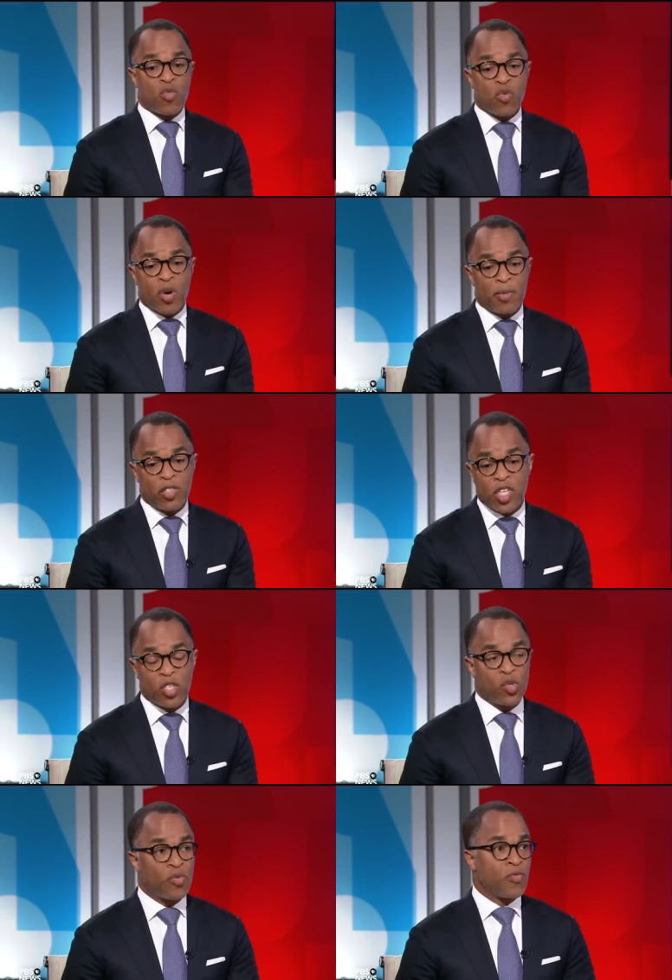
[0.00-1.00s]
criminal
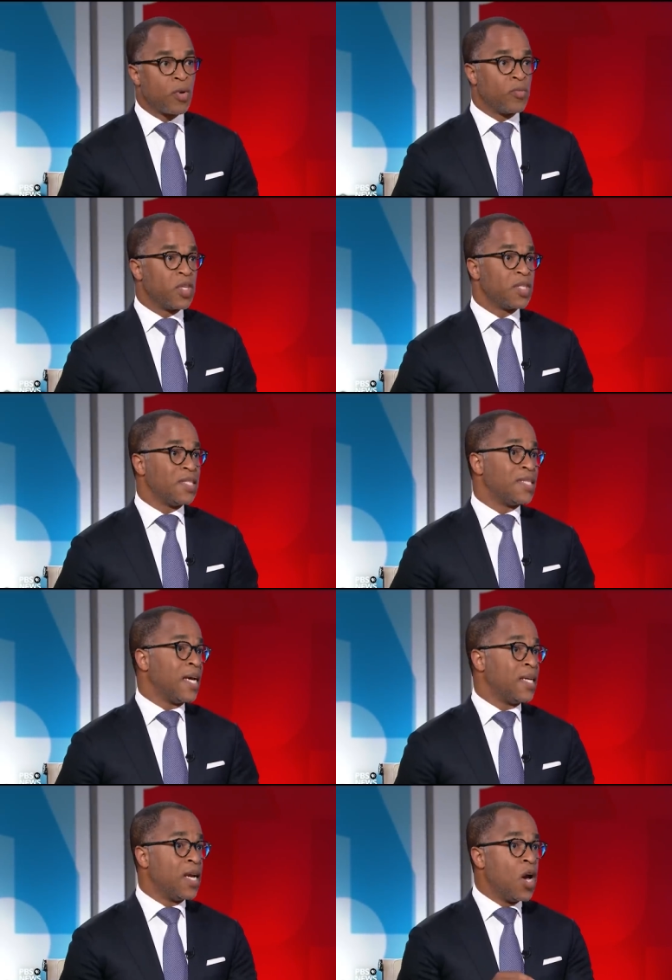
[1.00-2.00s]
justice reform wasn't
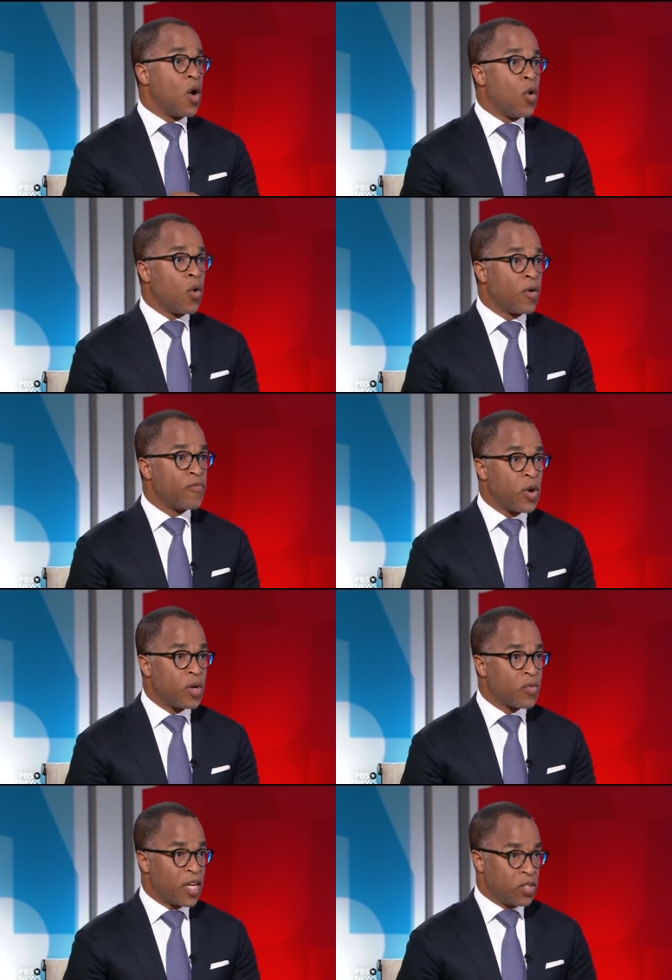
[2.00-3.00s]
done or
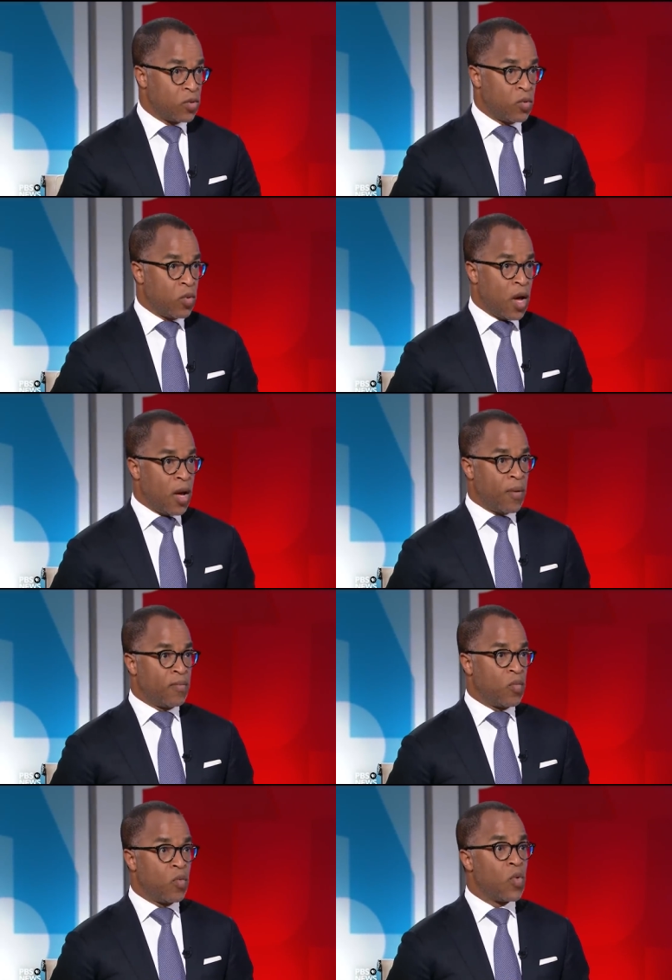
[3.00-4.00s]
voting rights
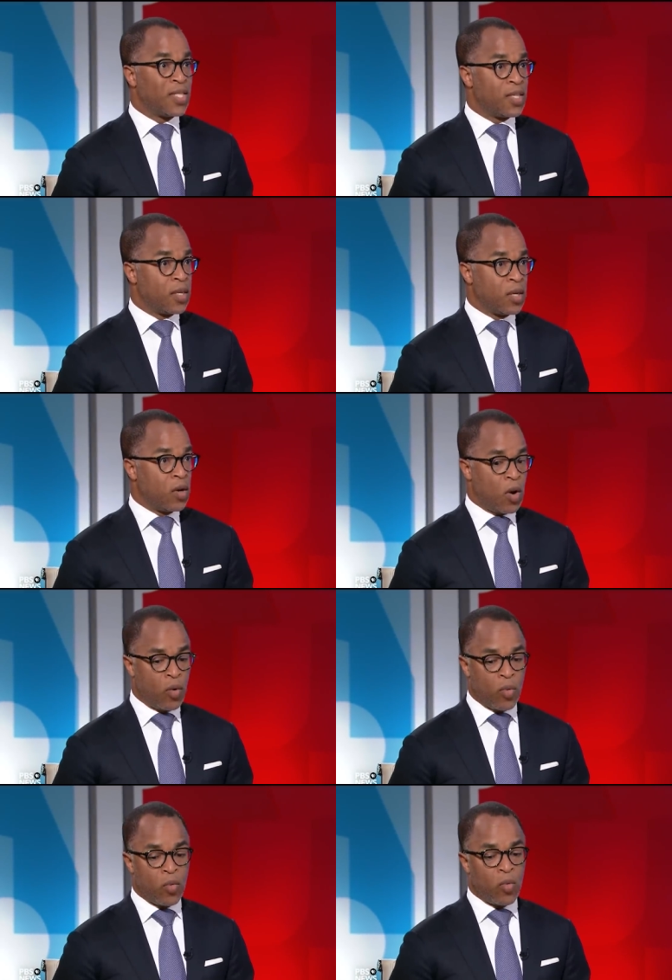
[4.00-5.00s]
um, wasn't
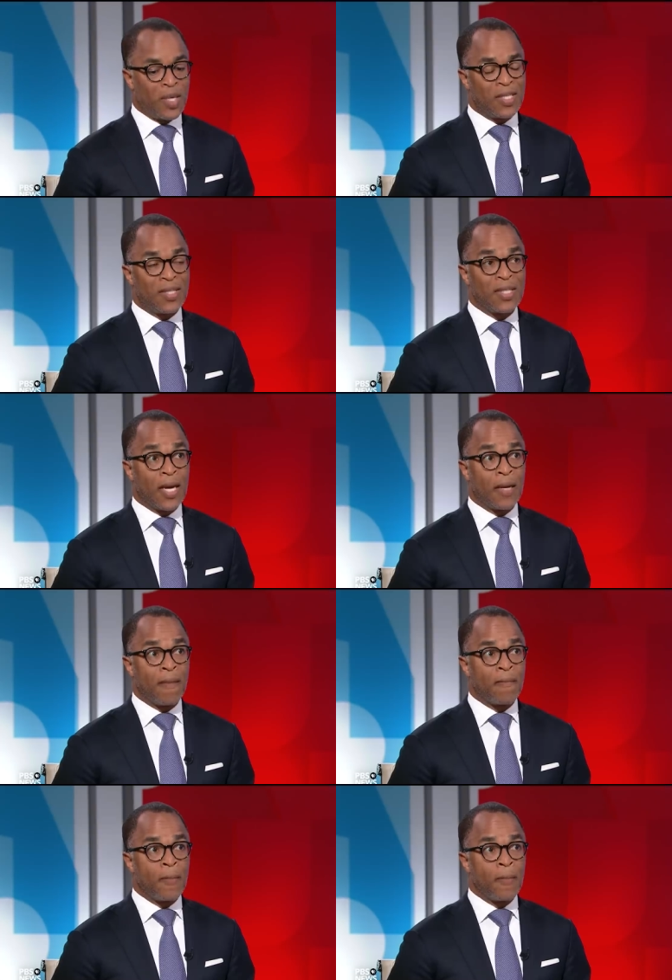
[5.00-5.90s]
wasn't done.